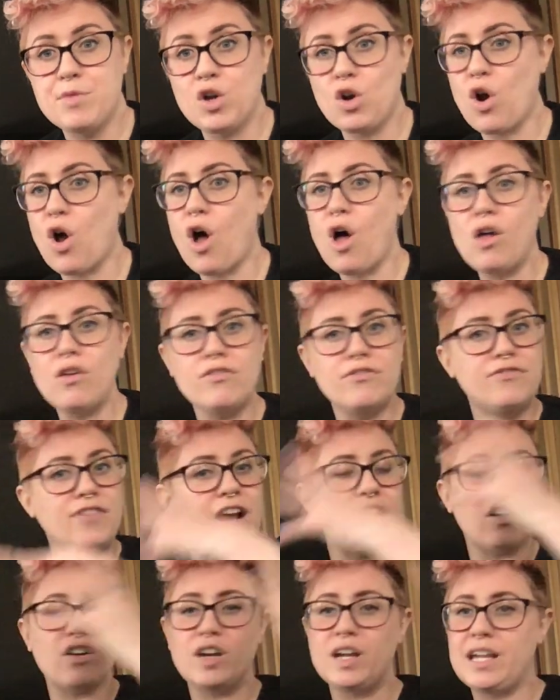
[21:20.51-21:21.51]
They're all
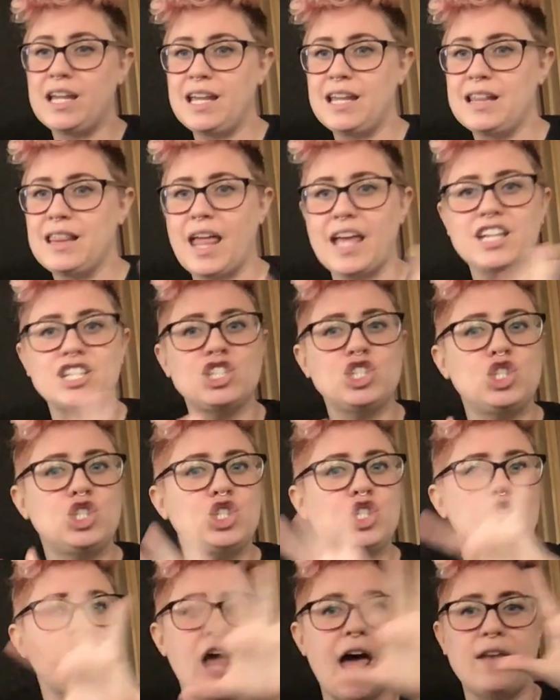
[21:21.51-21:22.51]
very
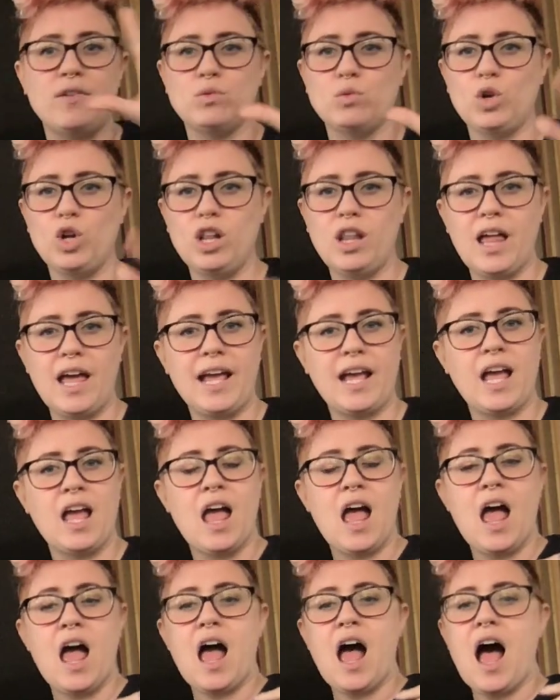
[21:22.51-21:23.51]
general, like
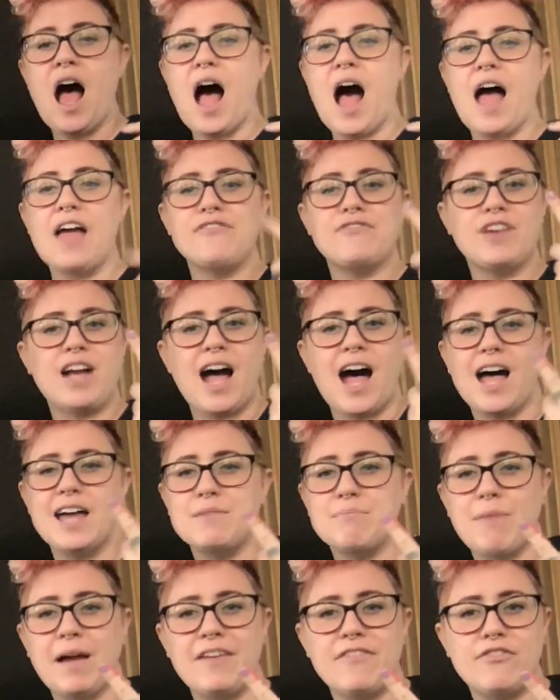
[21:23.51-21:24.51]
I've
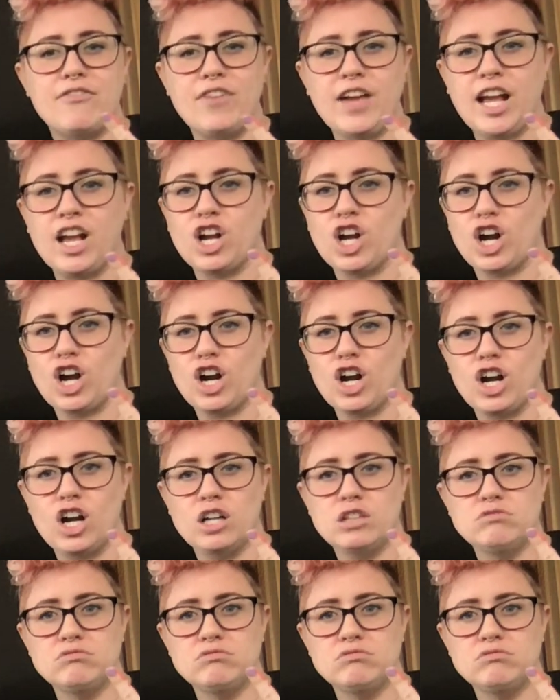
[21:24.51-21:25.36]
cut my finger.